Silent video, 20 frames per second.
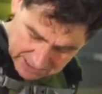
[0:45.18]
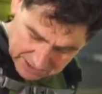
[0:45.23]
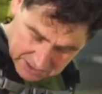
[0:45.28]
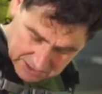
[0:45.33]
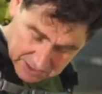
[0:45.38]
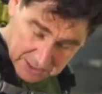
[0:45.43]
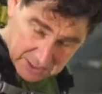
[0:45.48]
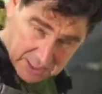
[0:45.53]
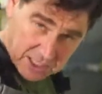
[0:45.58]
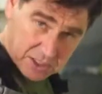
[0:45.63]
there's
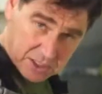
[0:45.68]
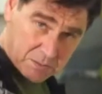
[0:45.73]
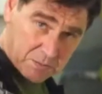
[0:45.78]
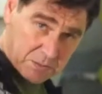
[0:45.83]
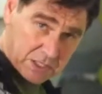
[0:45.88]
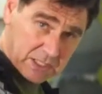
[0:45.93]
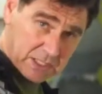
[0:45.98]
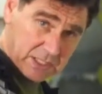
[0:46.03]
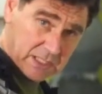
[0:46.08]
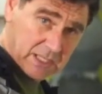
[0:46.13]

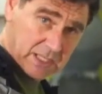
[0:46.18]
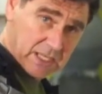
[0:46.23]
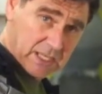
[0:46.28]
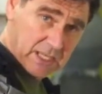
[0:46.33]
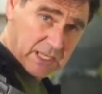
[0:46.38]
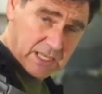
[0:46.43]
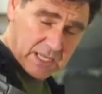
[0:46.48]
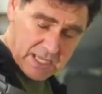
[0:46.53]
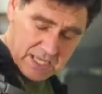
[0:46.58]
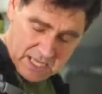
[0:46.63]
adjustment,
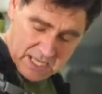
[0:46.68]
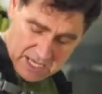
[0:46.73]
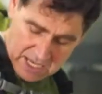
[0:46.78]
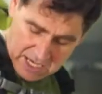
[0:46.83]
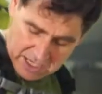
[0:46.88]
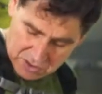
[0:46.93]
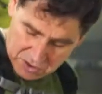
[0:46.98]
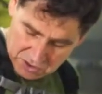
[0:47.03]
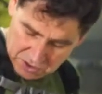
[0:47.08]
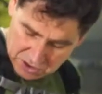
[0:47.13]

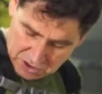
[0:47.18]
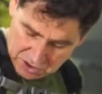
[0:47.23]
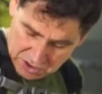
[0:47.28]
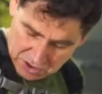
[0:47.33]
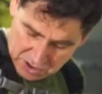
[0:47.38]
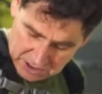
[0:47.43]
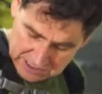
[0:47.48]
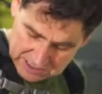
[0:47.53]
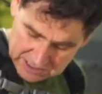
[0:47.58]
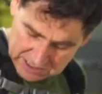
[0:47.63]
and you can
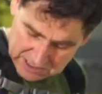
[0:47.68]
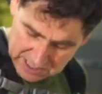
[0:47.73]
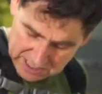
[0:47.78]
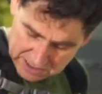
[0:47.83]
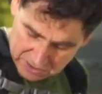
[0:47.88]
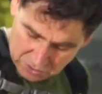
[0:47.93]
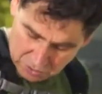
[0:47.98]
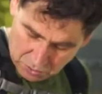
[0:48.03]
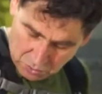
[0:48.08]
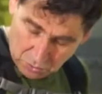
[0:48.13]
tighten
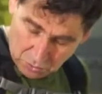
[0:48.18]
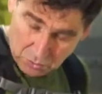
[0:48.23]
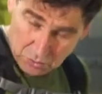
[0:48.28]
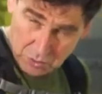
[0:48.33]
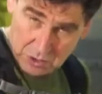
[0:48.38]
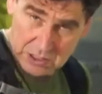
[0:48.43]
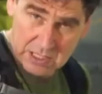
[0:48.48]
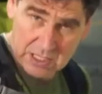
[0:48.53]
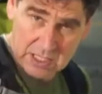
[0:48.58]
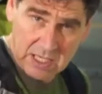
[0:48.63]
that
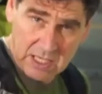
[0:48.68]
cord,